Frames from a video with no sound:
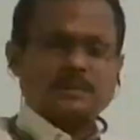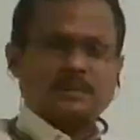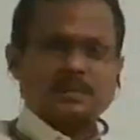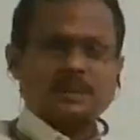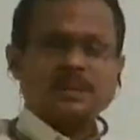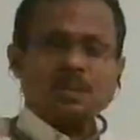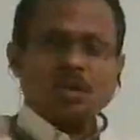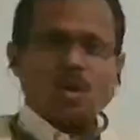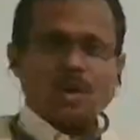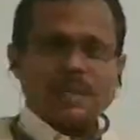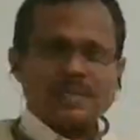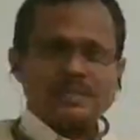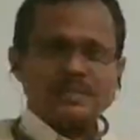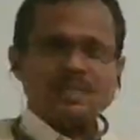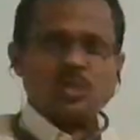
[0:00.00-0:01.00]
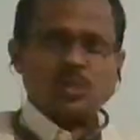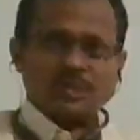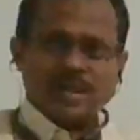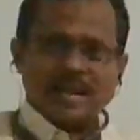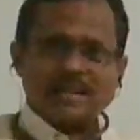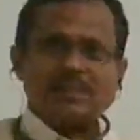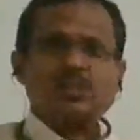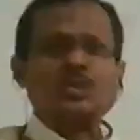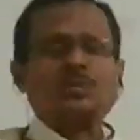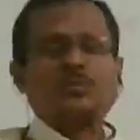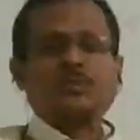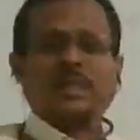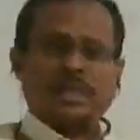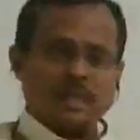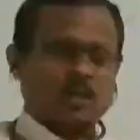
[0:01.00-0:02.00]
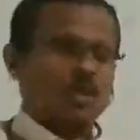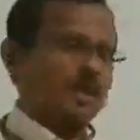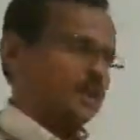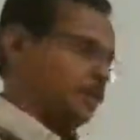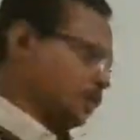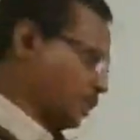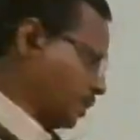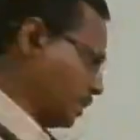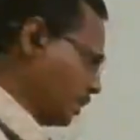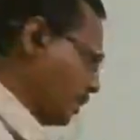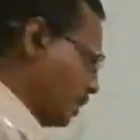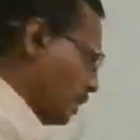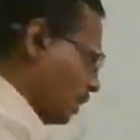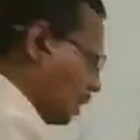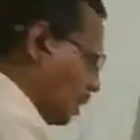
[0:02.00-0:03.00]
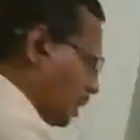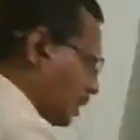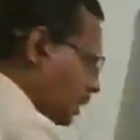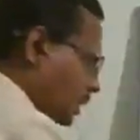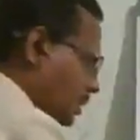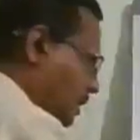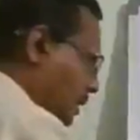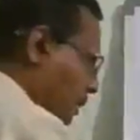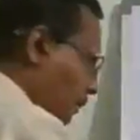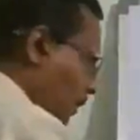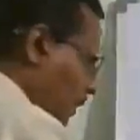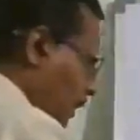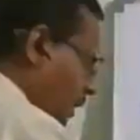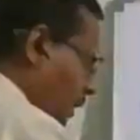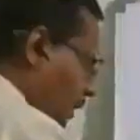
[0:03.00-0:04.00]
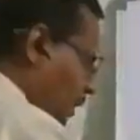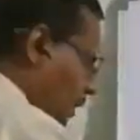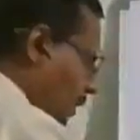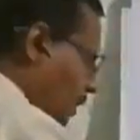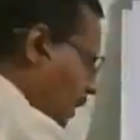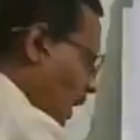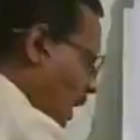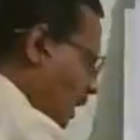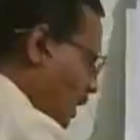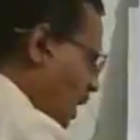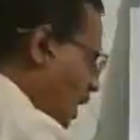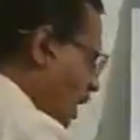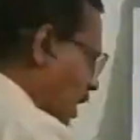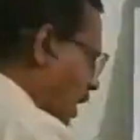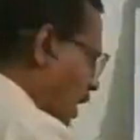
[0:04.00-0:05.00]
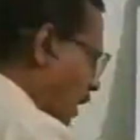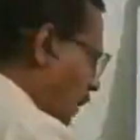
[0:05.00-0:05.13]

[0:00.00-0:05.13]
These are called as stacks of thylakoids or simply grana.